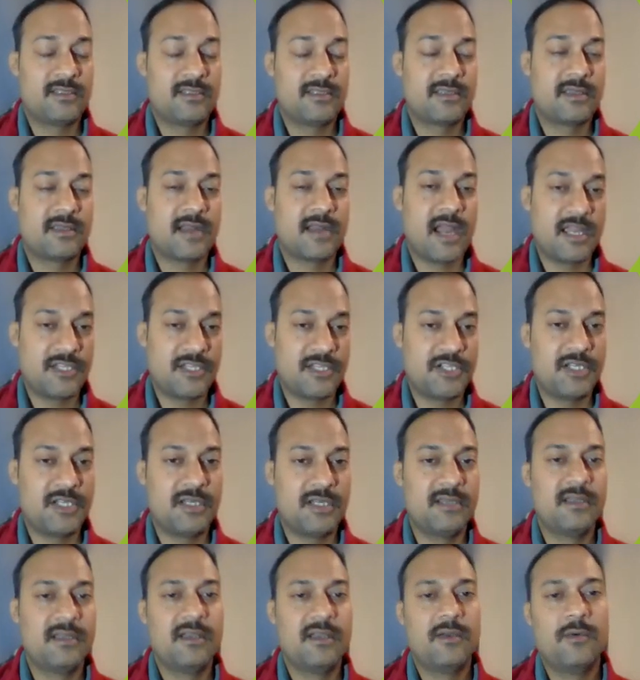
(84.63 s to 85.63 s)

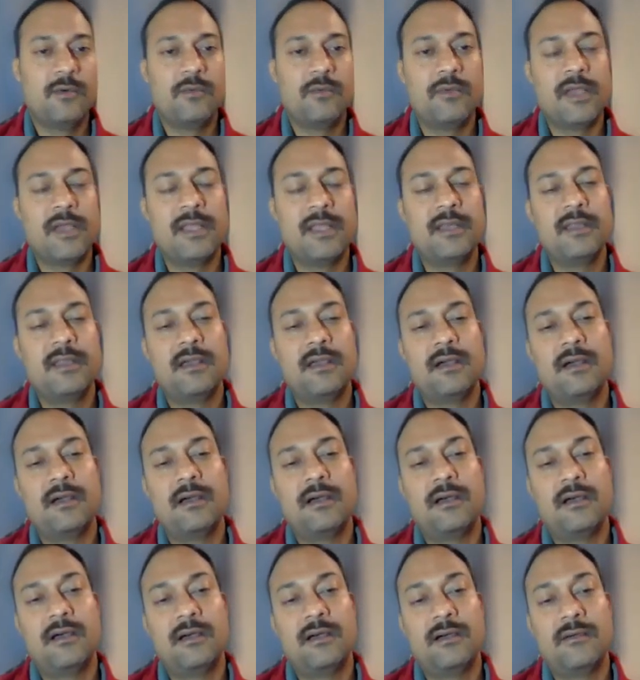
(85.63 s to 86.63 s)
crashing when
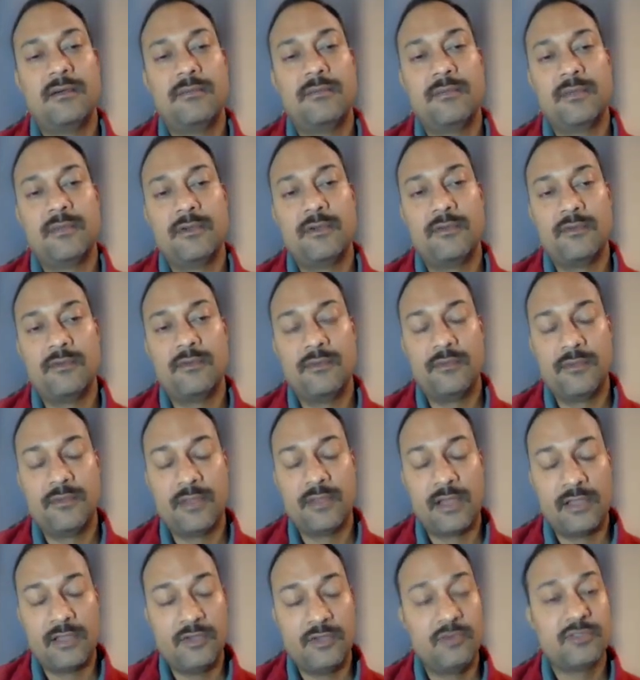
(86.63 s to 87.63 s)

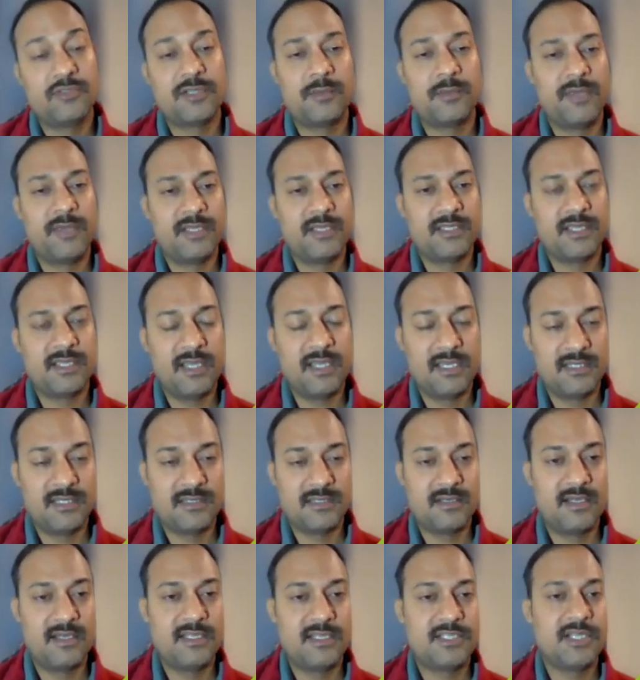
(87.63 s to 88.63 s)
a user base
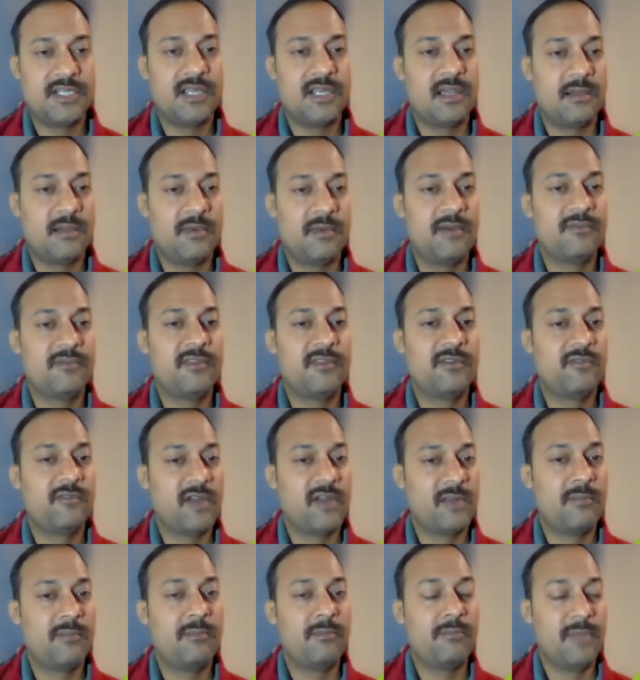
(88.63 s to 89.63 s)
is reaching above the
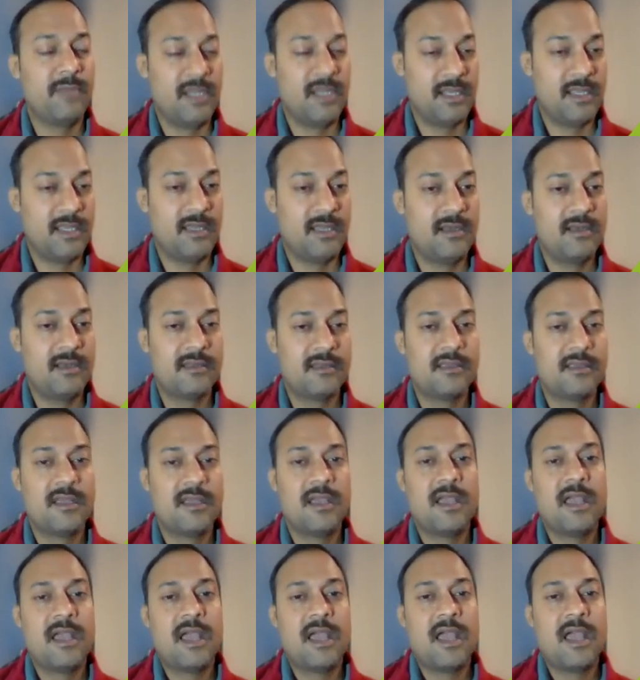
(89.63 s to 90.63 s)
1 million,
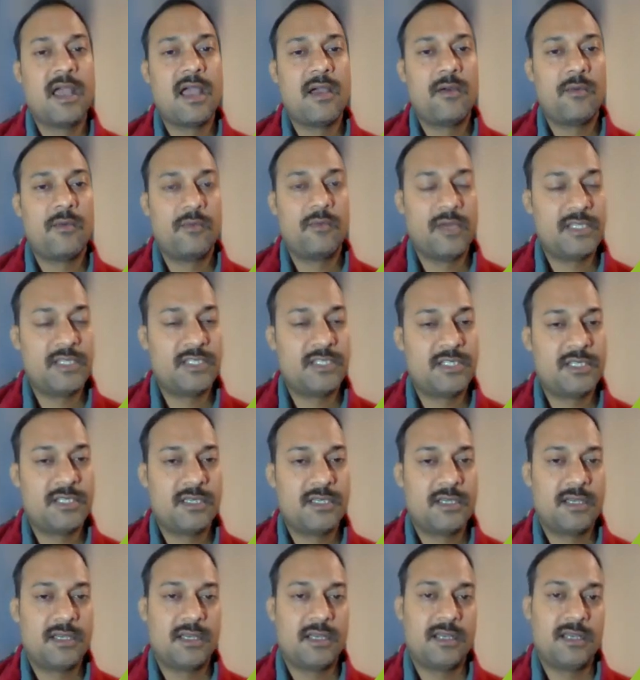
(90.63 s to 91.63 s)
which
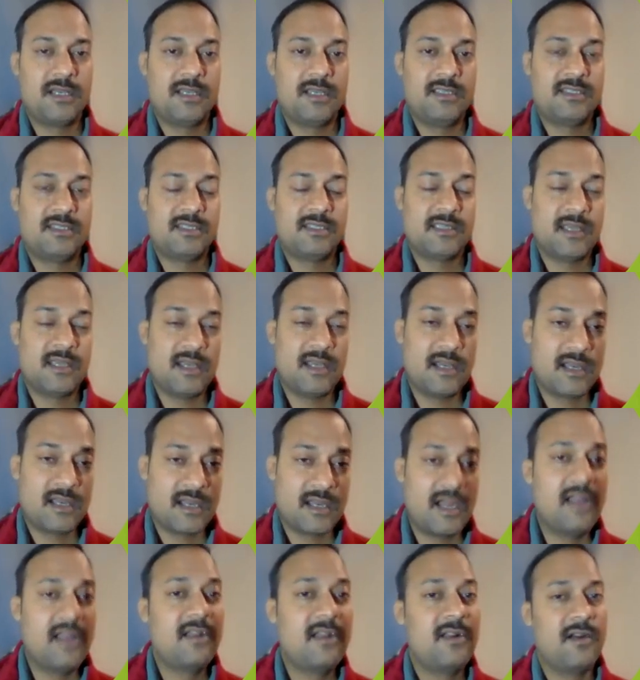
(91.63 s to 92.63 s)
is a
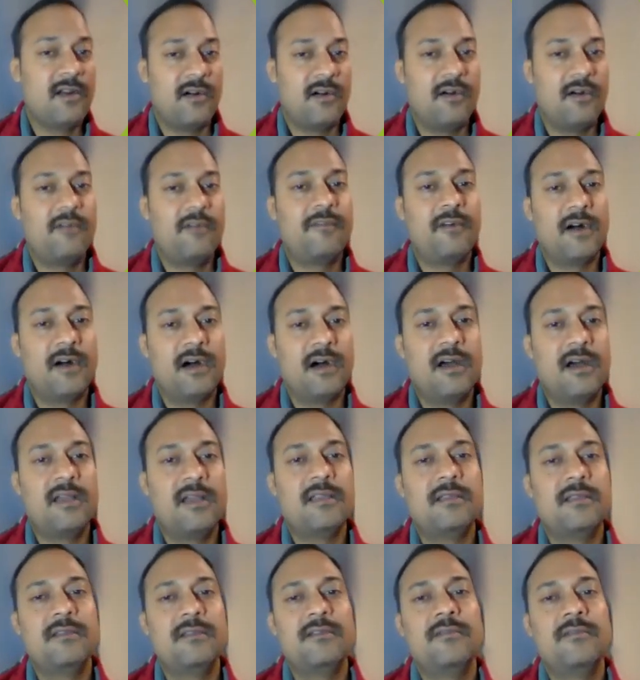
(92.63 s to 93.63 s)
kind of
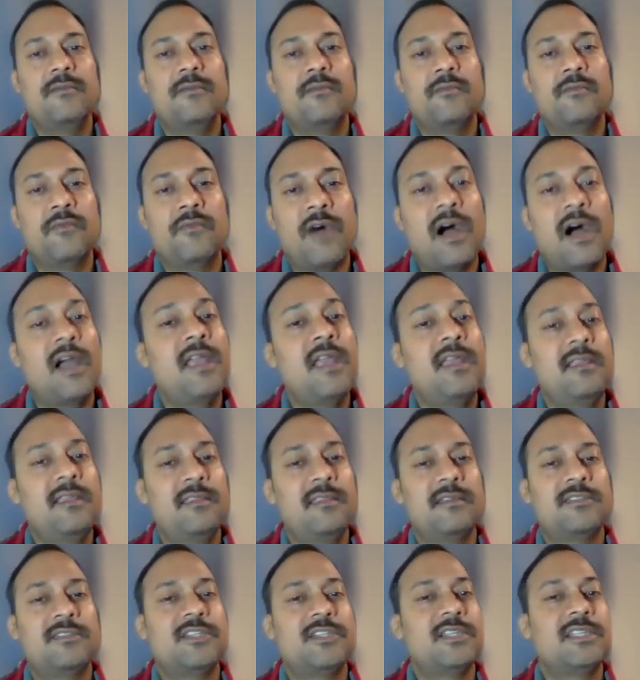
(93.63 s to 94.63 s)
a why
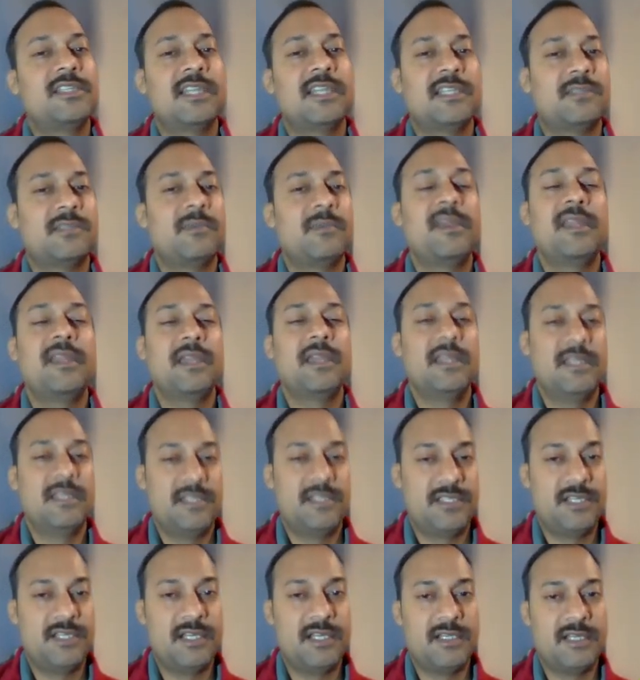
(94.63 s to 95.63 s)
the change has been
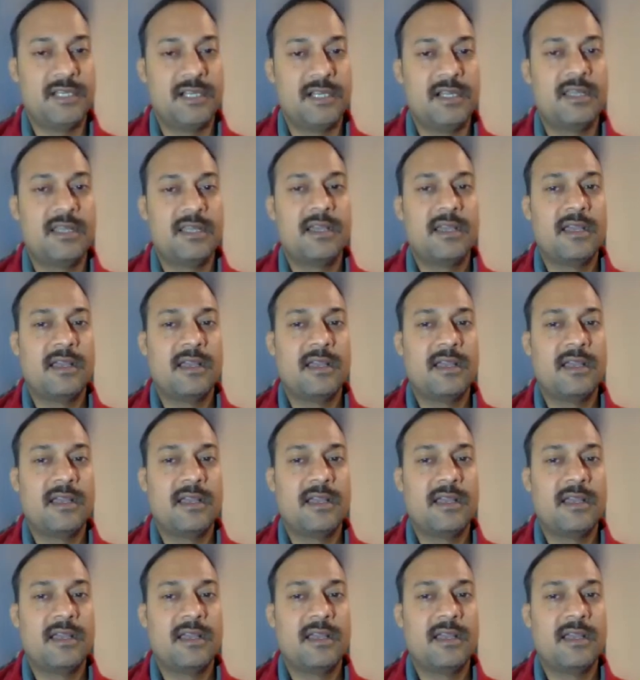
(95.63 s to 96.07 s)
initiated.